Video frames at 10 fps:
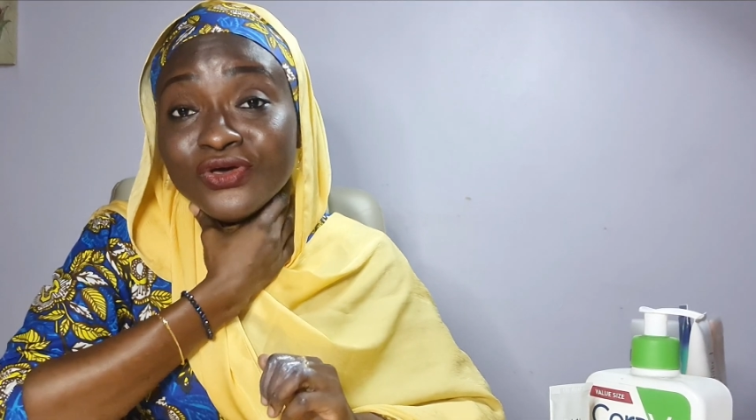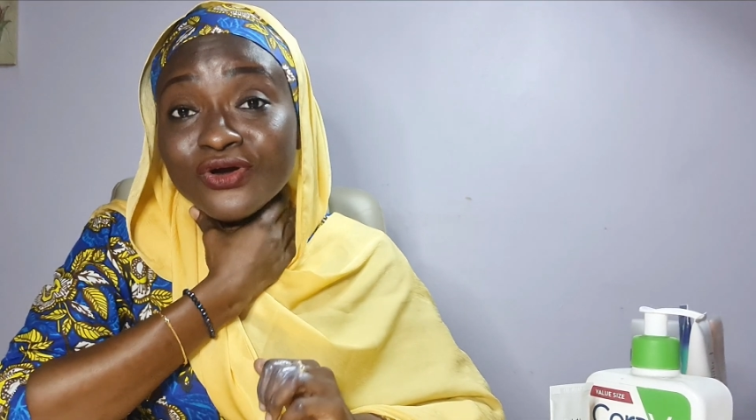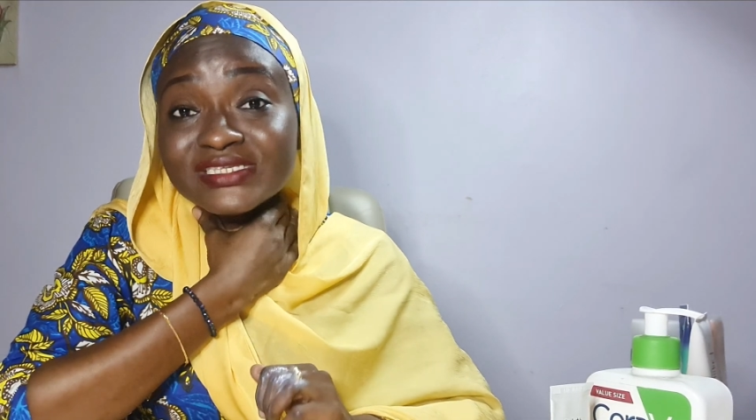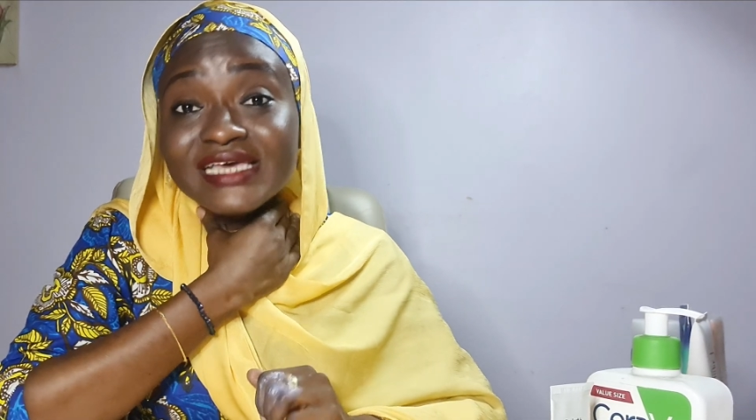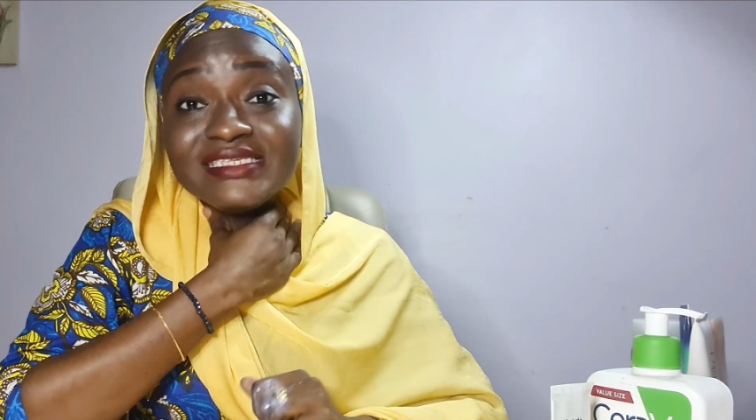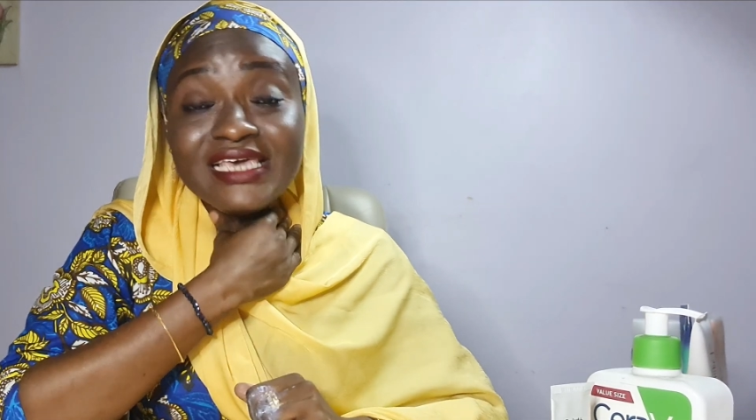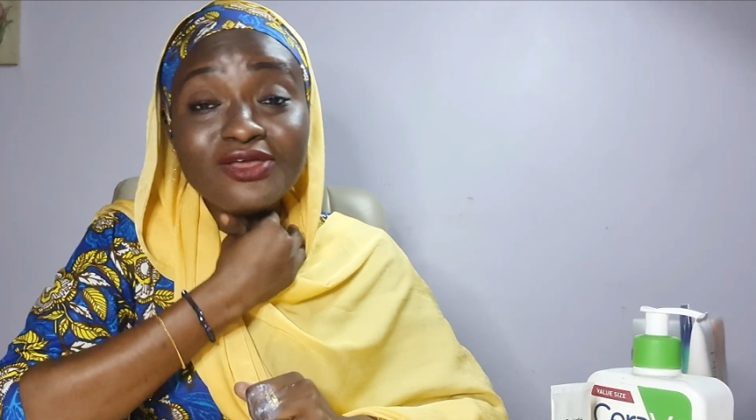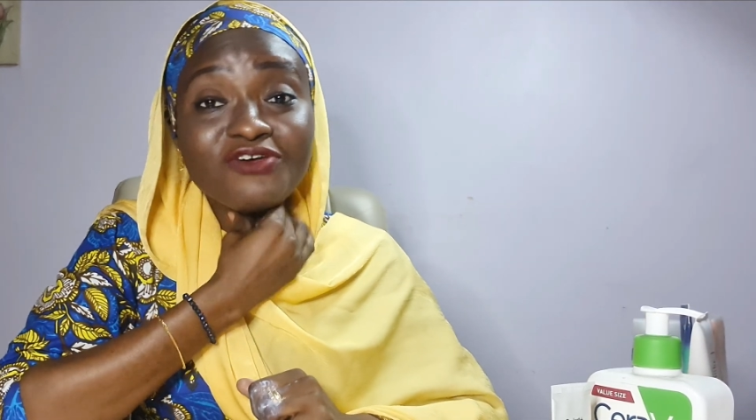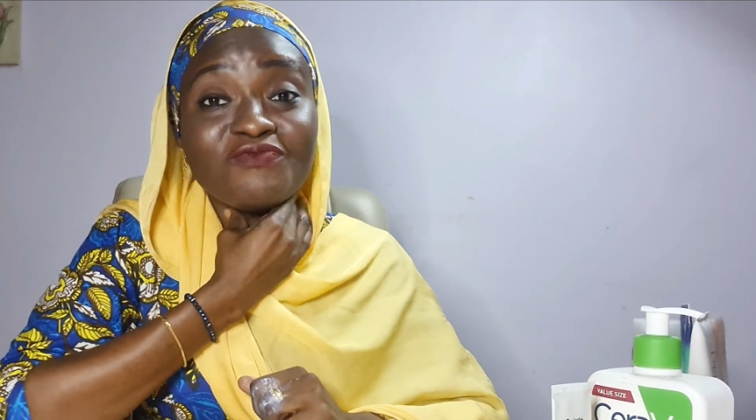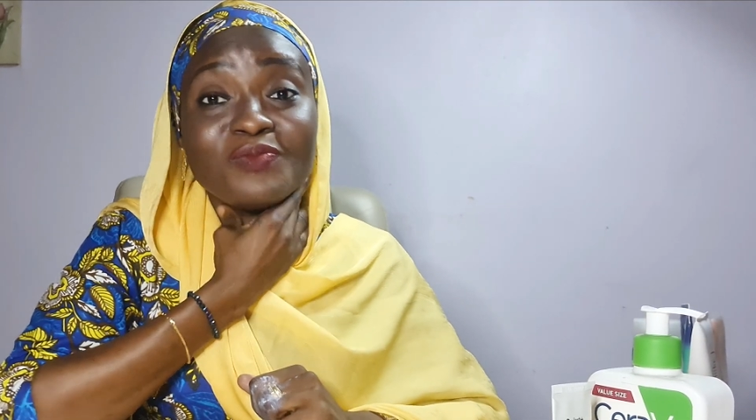Because I see a
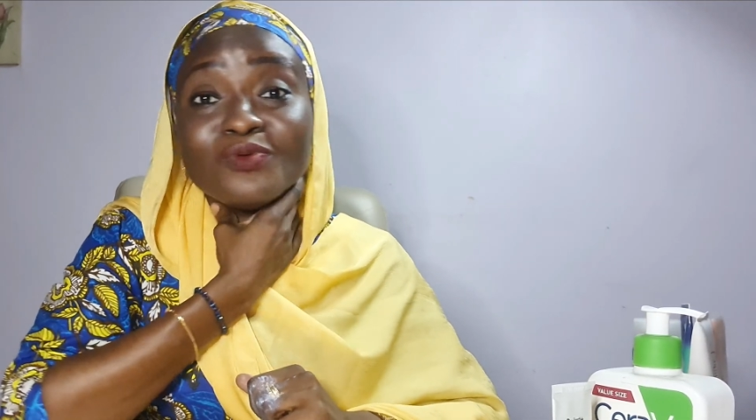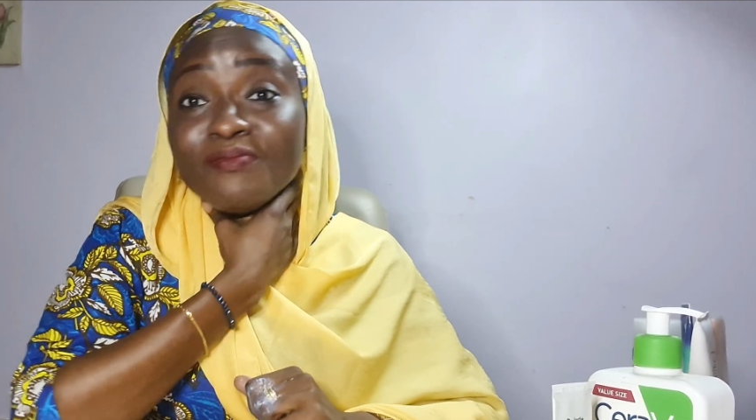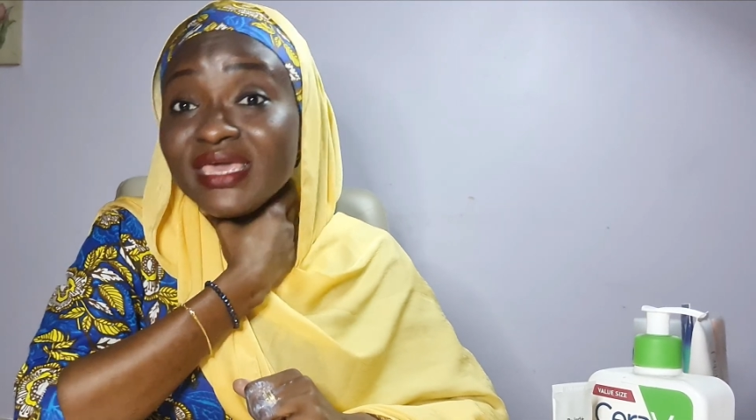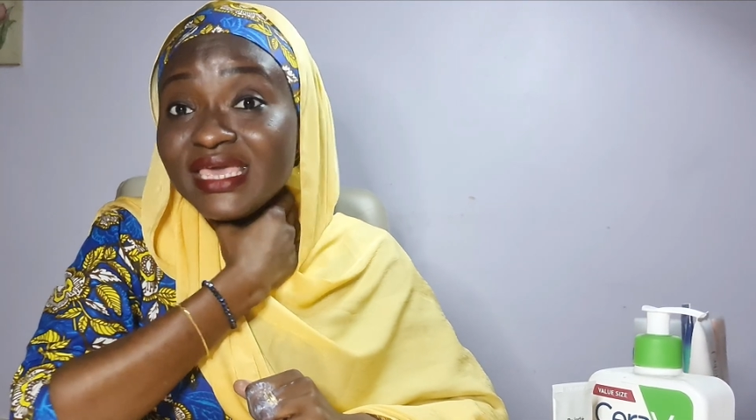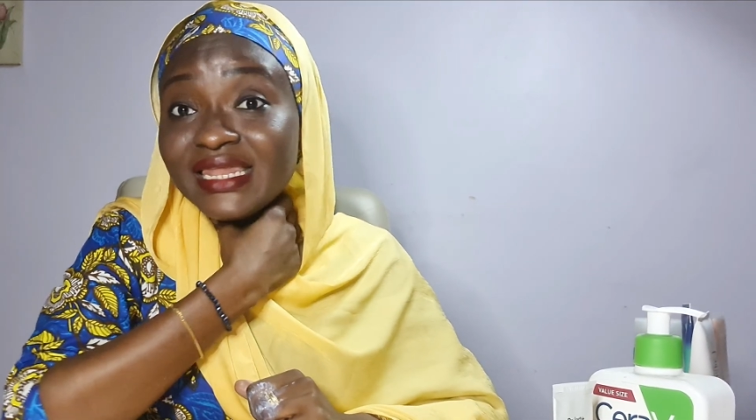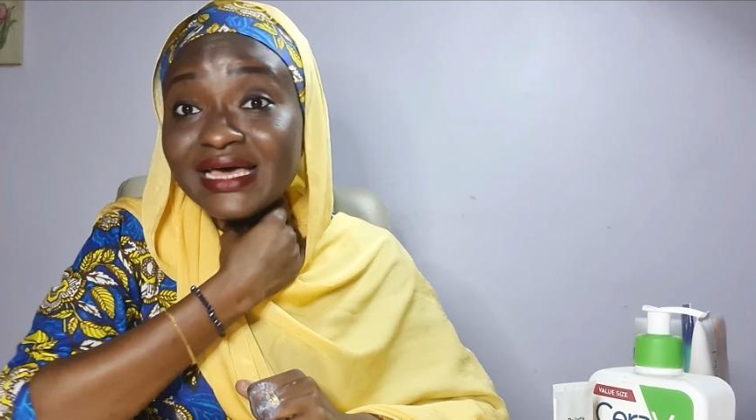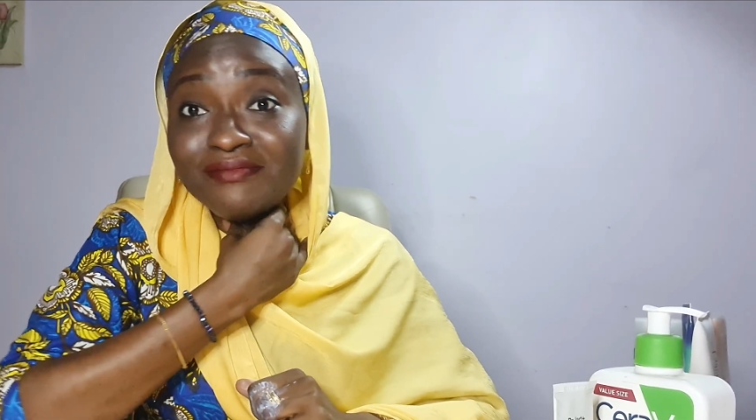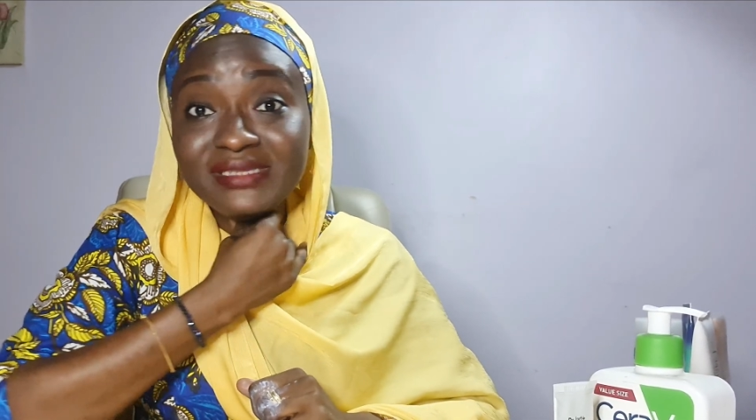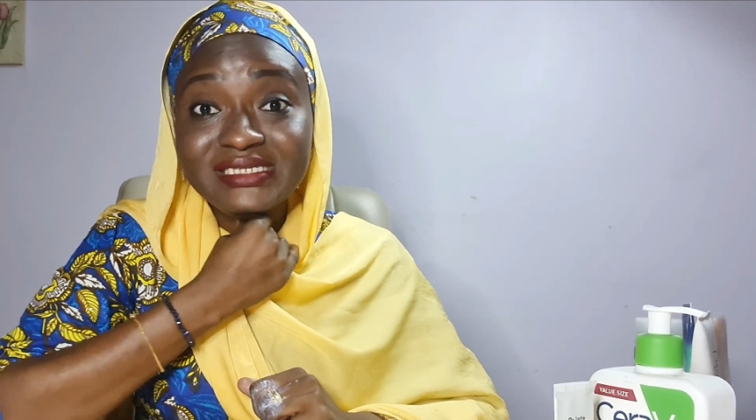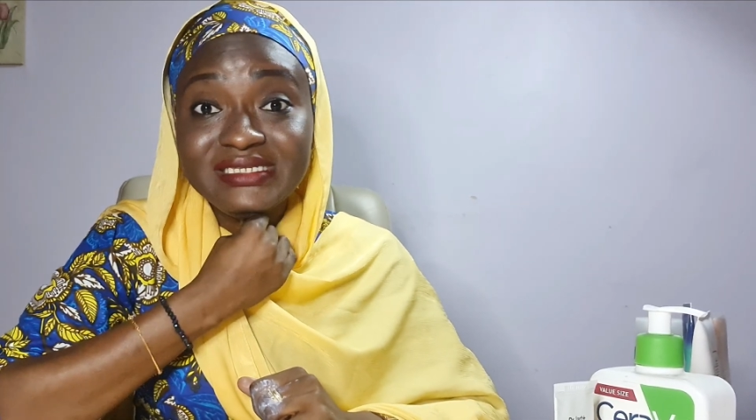lot of people making
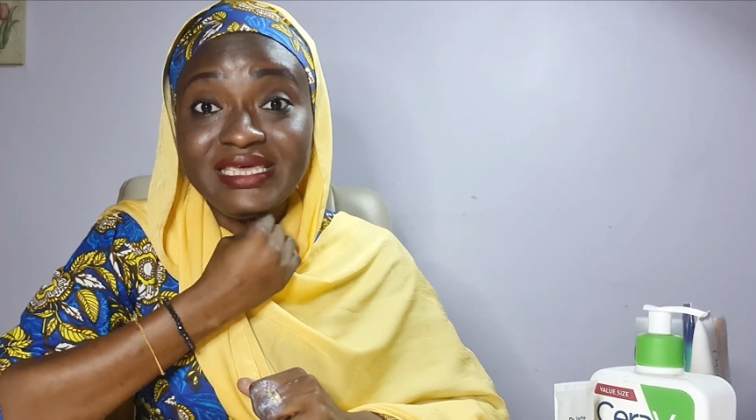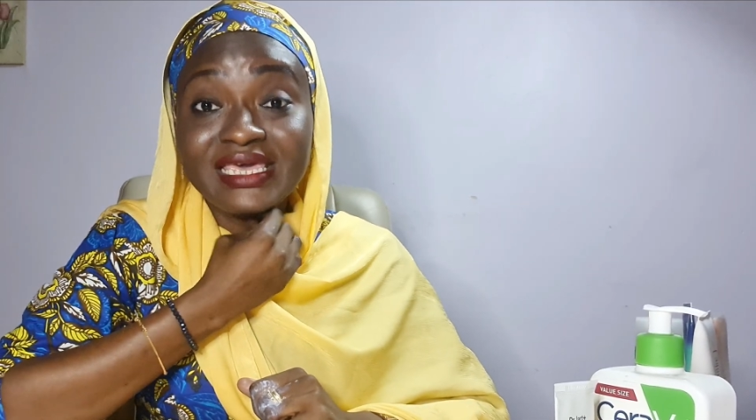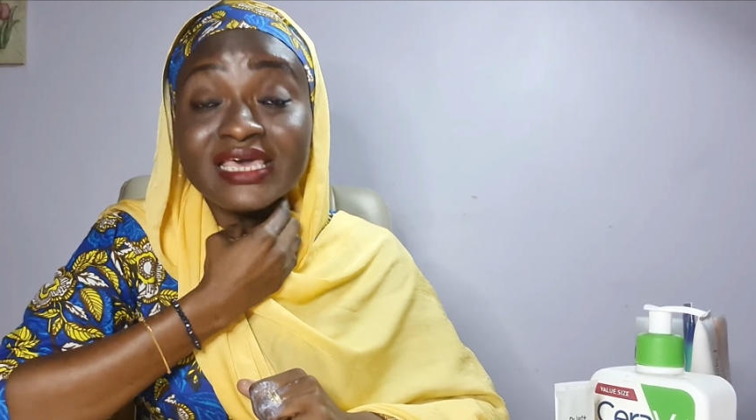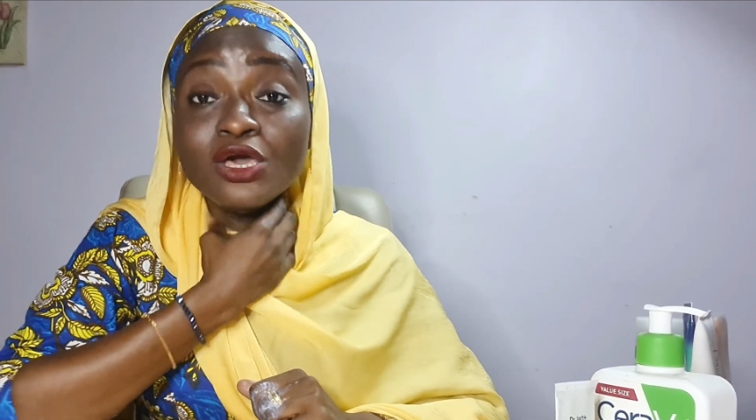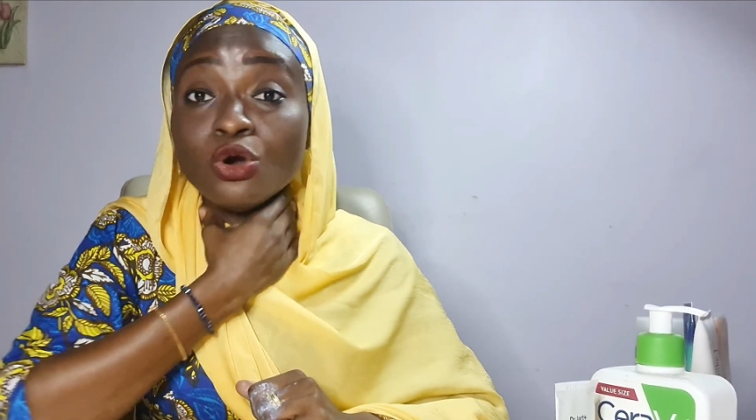that mistake.